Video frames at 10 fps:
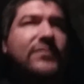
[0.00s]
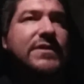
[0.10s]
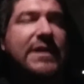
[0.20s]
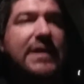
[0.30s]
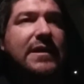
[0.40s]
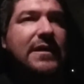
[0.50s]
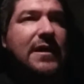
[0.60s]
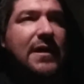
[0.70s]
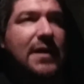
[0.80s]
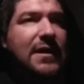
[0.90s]
never did.
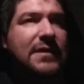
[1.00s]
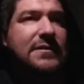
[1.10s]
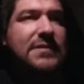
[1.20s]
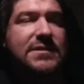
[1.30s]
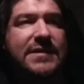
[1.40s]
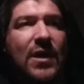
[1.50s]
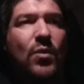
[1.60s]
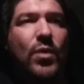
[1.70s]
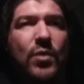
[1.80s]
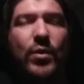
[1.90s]
Uh, just
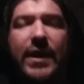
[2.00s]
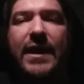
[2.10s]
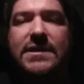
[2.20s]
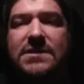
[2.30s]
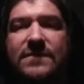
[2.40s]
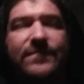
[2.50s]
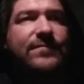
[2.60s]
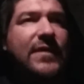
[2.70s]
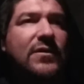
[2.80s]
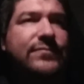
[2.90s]
that one week, I just
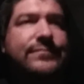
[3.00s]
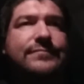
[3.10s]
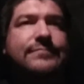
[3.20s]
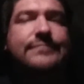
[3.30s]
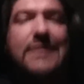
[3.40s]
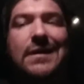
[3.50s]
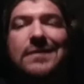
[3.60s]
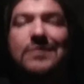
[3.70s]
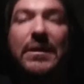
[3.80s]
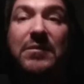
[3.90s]
felt, I
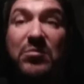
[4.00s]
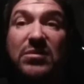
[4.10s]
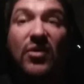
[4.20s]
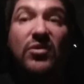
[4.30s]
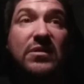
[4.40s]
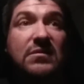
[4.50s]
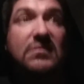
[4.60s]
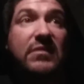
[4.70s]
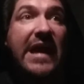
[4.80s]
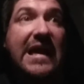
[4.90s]
don't know, maybe bloated, a
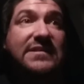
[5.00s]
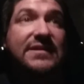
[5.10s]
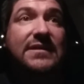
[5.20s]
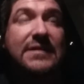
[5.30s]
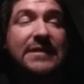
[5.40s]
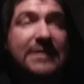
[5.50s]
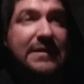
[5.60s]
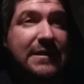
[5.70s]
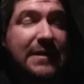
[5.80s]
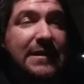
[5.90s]
little gassy.
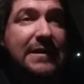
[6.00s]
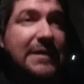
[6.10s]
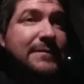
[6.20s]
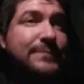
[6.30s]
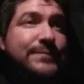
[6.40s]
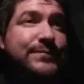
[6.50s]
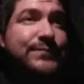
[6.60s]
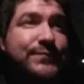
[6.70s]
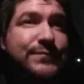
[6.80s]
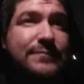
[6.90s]

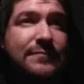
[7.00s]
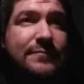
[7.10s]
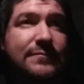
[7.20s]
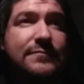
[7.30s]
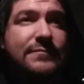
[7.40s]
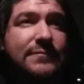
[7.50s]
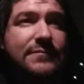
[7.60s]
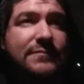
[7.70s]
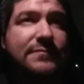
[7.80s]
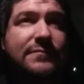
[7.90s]

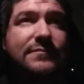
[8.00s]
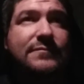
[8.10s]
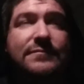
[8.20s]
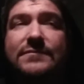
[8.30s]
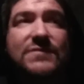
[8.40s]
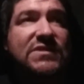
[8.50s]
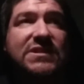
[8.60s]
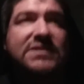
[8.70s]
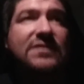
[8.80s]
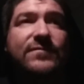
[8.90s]
Um,
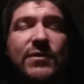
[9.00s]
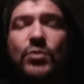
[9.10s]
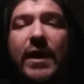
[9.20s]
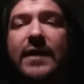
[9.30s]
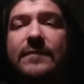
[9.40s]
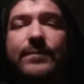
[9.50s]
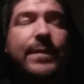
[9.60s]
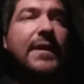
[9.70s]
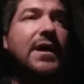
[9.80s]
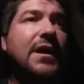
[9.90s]
just didn't feel right.
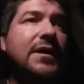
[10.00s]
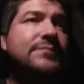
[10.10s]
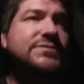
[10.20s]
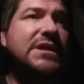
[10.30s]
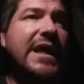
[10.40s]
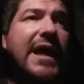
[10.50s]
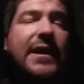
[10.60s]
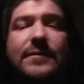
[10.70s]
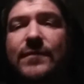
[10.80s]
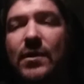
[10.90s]
Um,
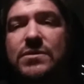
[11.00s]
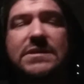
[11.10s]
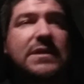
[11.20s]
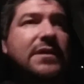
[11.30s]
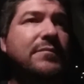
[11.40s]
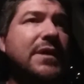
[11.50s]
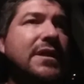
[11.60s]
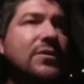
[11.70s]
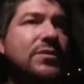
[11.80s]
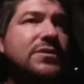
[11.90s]
today, I was sitting in a
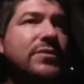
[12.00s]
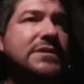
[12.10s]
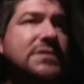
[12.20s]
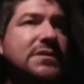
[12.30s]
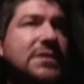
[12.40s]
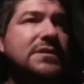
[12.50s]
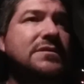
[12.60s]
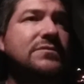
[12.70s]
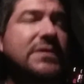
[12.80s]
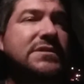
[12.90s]
meeting with the rest of the
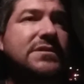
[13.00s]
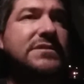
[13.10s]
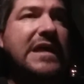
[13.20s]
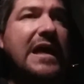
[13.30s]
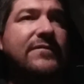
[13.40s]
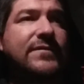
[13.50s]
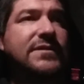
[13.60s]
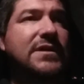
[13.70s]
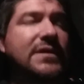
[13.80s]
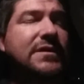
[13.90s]
rest of the staff
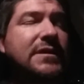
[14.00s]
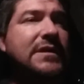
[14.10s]
at the